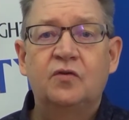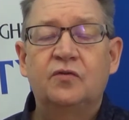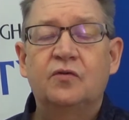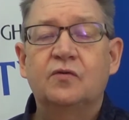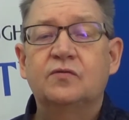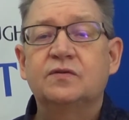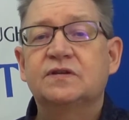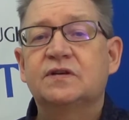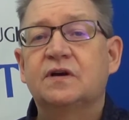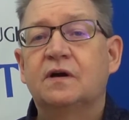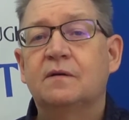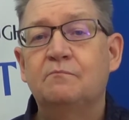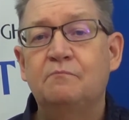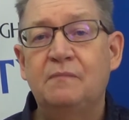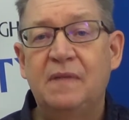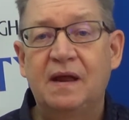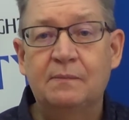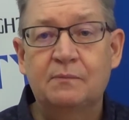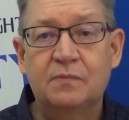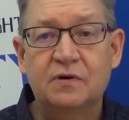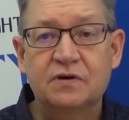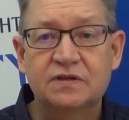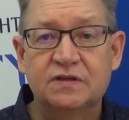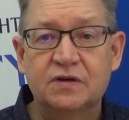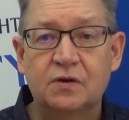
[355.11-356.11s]
Those are
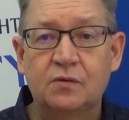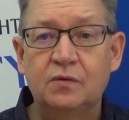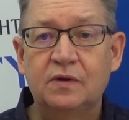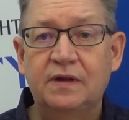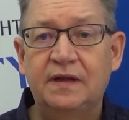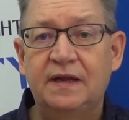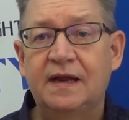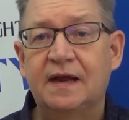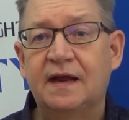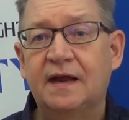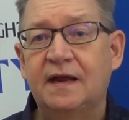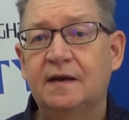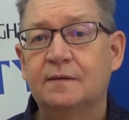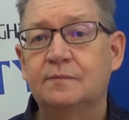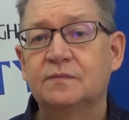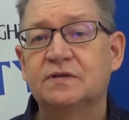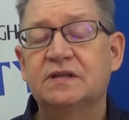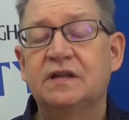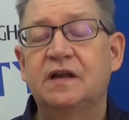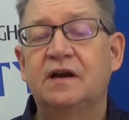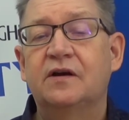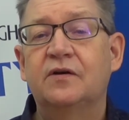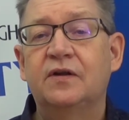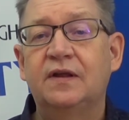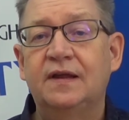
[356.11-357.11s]
members only
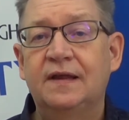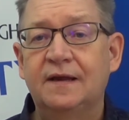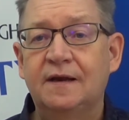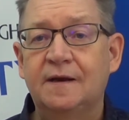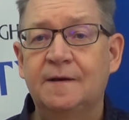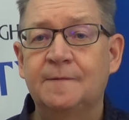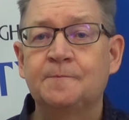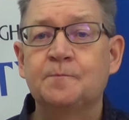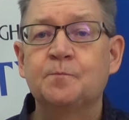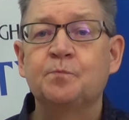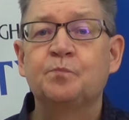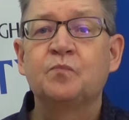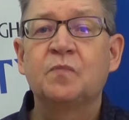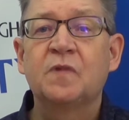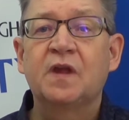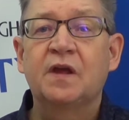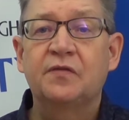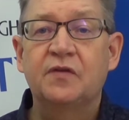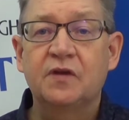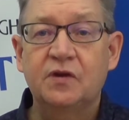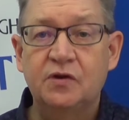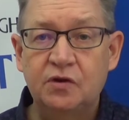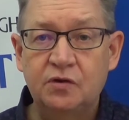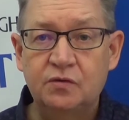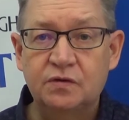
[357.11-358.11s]
items. They're in
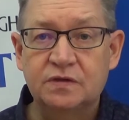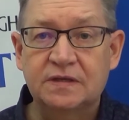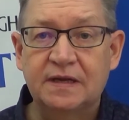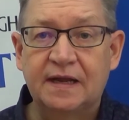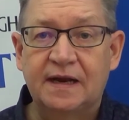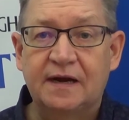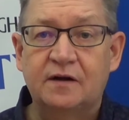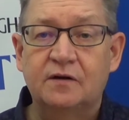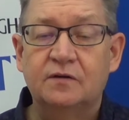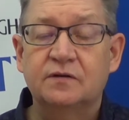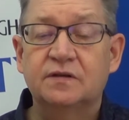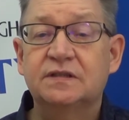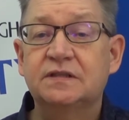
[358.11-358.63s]
the newsletter.